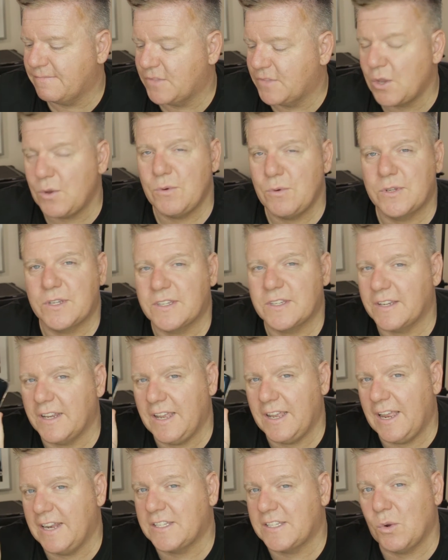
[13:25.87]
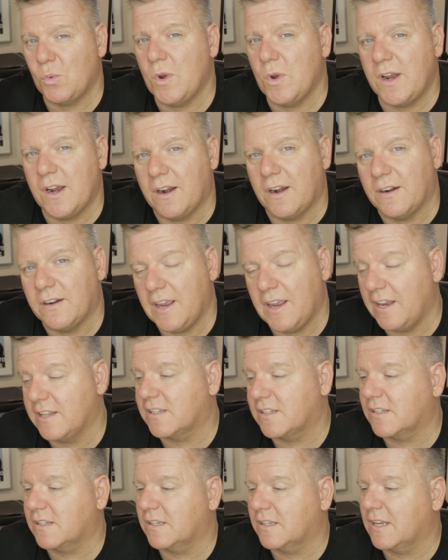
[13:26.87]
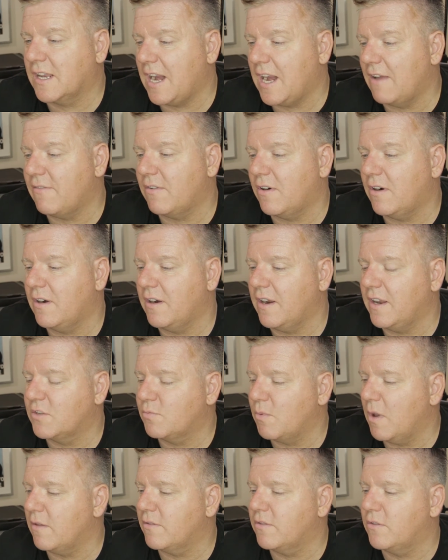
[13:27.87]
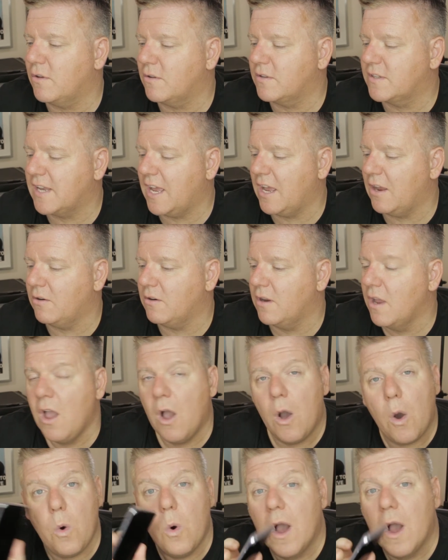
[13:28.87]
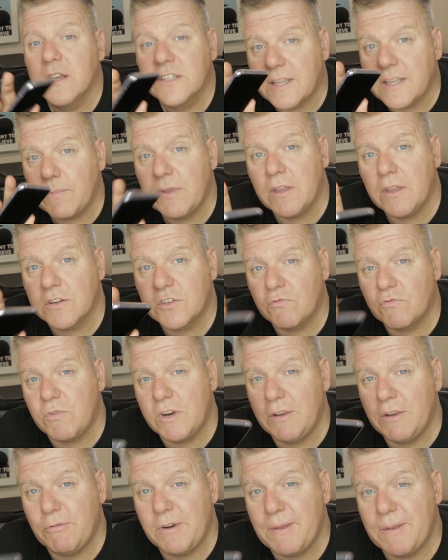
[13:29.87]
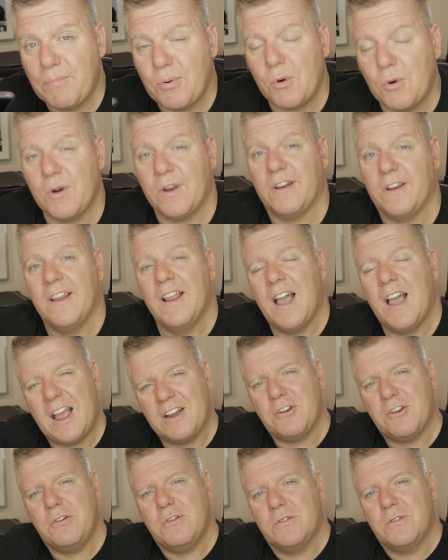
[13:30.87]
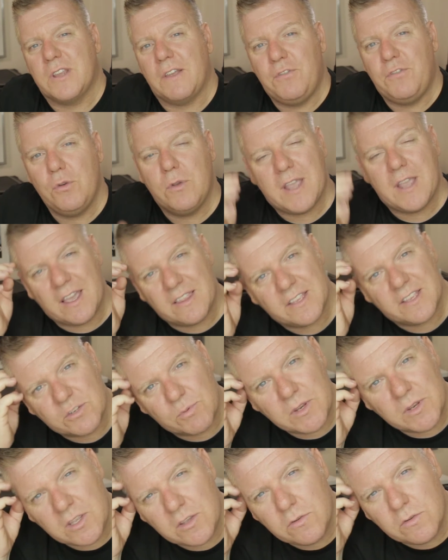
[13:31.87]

Dudes, it's a winner. It's clever. It's well thought out. Oh, something that's really, really important. I don't know if you get this when you